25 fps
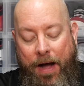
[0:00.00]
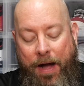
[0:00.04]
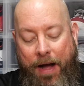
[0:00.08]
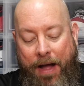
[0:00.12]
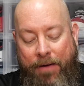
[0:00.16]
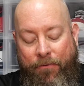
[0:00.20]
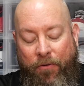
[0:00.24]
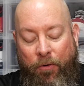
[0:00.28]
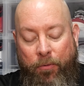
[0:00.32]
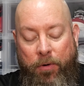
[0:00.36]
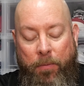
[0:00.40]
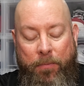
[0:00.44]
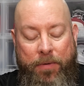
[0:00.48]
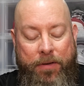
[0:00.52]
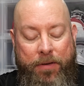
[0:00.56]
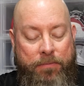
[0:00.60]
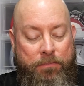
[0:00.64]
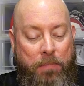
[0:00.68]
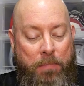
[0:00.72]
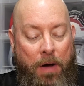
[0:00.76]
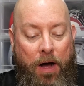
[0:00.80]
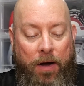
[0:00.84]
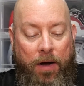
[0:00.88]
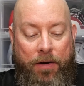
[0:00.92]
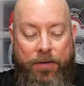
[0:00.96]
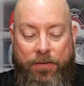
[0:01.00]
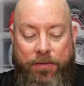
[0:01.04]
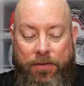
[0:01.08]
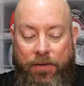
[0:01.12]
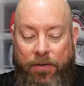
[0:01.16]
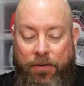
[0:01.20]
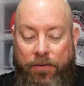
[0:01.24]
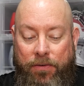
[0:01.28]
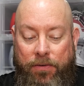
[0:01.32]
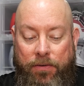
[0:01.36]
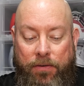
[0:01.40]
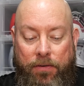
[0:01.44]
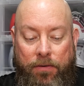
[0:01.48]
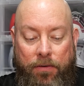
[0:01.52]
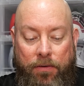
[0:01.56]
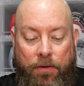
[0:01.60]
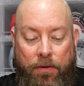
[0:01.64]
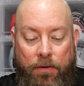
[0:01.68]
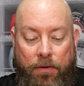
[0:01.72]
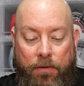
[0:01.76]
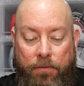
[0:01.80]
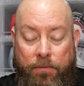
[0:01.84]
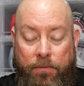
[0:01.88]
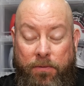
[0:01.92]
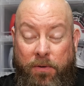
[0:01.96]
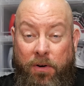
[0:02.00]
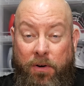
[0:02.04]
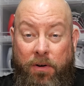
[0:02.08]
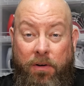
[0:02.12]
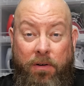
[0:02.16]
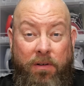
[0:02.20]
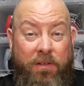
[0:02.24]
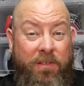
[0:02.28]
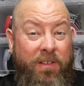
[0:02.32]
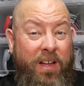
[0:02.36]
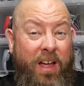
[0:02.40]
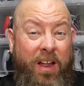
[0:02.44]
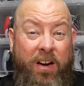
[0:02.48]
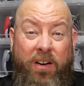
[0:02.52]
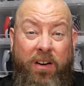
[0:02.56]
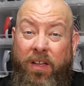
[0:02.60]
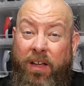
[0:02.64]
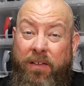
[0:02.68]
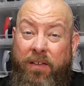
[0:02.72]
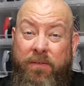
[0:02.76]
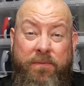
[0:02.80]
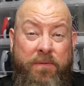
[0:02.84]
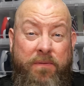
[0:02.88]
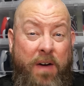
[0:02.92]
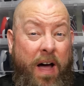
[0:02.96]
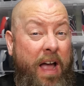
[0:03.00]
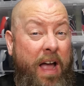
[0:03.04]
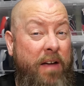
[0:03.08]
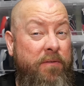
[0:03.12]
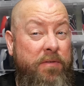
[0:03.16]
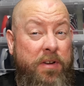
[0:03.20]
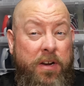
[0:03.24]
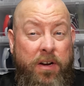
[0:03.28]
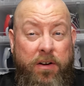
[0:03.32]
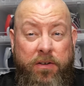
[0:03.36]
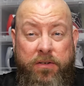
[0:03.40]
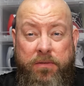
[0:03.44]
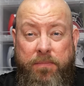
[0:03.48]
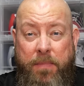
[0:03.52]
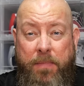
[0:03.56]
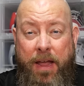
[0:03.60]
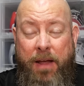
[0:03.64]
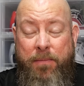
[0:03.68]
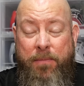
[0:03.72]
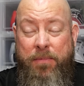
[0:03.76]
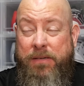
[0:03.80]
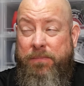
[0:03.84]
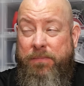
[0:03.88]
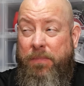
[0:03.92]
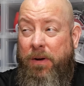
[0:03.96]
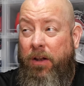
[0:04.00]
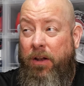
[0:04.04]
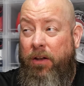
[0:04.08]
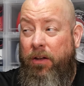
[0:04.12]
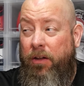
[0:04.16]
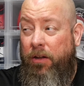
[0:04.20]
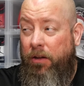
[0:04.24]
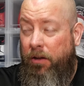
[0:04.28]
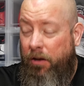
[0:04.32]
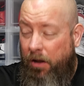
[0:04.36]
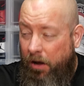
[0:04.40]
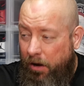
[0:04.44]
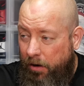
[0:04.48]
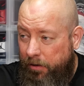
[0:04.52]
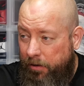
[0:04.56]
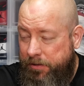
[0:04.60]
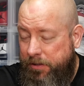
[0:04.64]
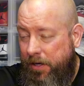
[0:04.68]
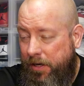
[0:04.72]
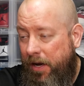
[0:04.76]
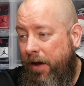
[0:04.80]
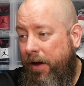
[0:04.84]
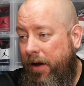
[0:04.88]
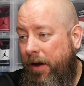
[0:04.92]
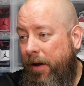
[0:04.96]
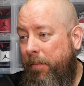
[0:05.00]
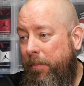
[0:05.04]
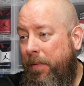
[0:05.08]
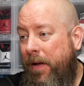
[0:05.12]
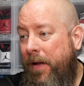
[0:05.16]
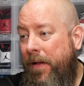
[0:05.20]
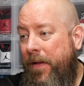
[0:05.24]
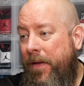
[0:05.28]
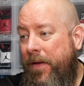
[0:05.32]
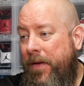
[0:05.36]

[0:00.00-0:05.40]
I've opened up his boxes for know, like five years maybe. It's been a long time.